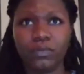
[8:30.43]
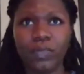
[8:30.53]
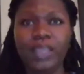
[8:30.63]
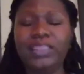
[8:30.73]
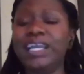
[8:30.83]

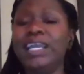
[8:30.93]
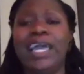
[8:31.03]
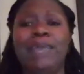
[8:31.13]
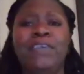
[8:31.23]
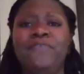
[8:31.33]
The
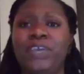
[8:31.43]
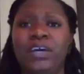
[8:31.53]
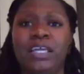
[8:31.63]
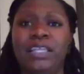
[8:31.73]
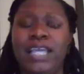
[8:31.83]
clammy
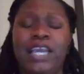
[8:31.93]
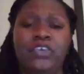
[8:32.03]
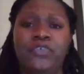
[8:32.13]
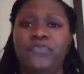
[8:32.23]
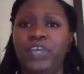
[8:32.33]
feeling that you
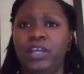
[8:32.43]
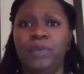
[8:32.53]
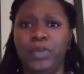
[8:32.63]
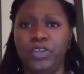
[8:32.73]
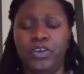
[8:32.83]
feel up
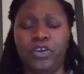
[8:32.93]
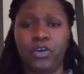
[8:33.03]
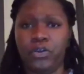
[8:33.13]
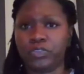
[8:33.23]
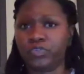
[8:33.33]
under your
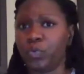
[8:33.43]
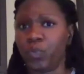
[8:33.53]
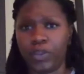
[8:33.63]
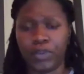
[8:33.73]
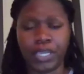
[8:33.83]
arms from
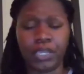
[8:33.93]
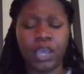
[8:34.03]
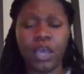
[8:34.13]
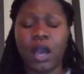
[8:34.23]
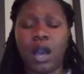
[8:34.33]
wearing
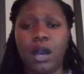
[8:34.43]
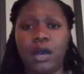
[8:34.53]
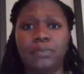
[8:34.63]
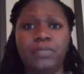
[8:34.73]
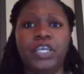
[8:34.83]

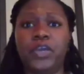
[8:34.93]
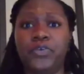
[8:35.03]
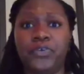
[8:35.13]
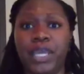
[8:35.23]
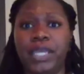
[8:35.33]

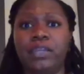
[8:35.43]
deodorant,